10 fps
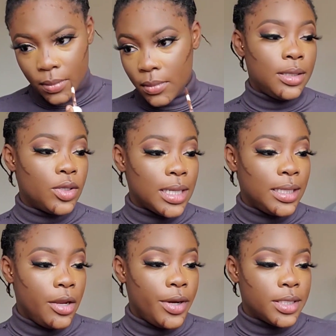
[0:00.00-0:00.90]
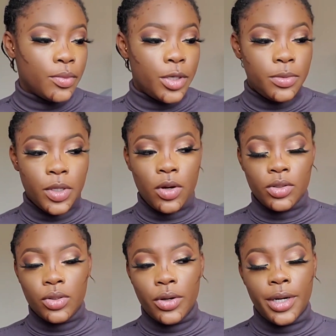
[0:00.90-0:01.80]
Those are the areas I'm going to be
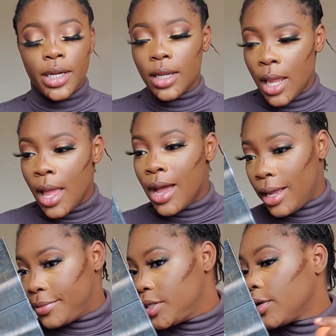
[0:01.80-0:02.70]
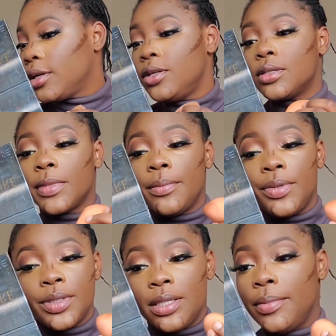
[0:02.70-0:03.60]
contouring, and I'm still going to use my
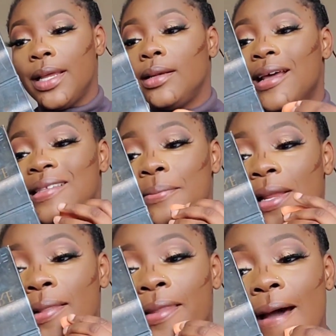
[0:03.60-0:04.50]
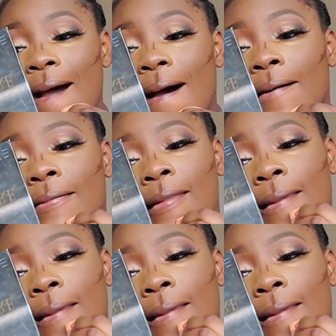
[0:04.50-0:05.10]
beauty blender to blend that out.